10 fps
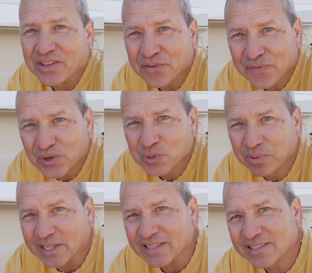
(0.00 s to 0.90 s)
in the first
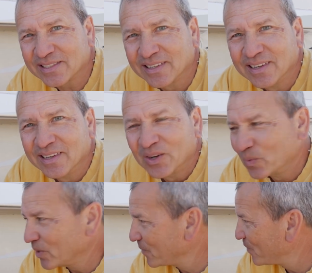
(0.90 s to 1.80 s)
place?
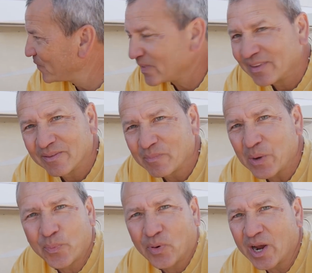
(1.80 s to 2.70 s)
Well, my
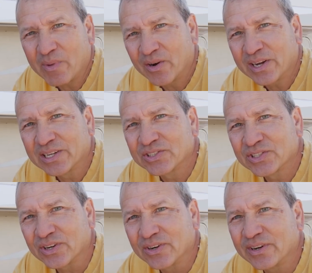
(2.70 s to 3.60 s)
primary
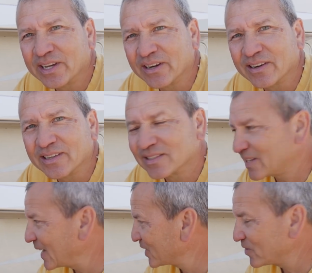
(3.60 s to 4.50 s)
concern here is
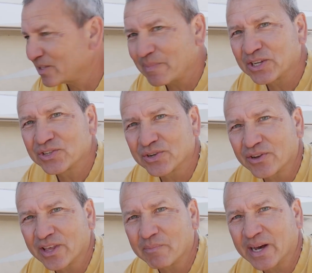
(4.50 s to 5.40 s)
to actually make
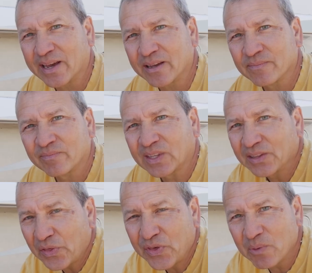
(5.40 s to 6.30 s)
sure that my
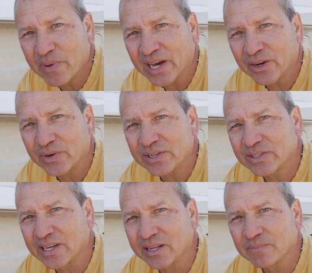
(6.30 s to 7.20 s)
lithium
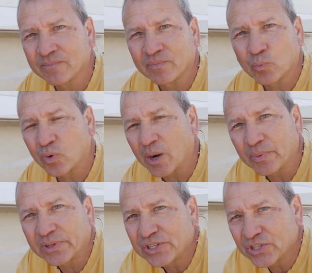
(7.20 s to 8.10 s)
batteries get
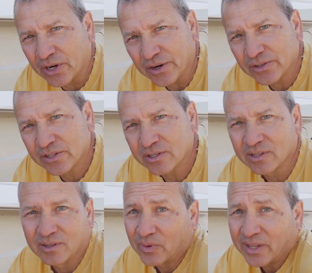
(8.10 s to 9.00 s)
properly charged
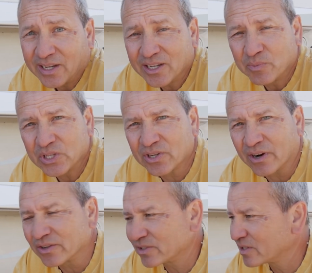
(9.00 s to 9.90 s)
when they need to be
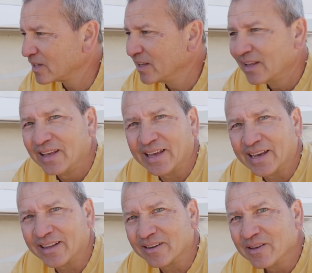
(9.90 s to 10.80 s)
charged.
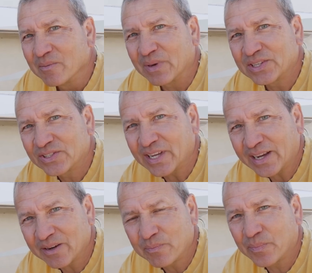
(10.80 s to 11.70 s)
And my
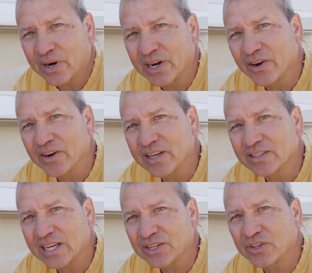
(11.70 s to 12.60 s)
second priority
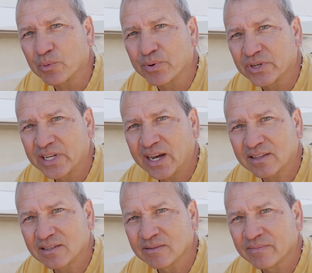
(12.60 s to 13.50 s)
is actually to
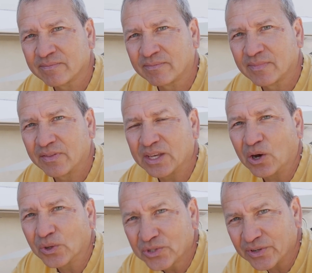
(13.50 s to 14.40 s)
protect the
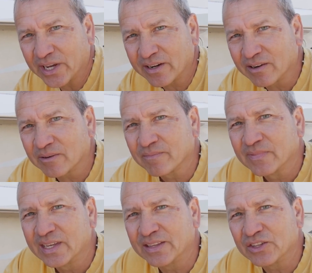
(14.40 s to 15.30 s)
alternator
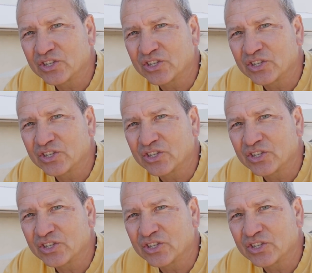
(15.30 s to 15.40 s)
in the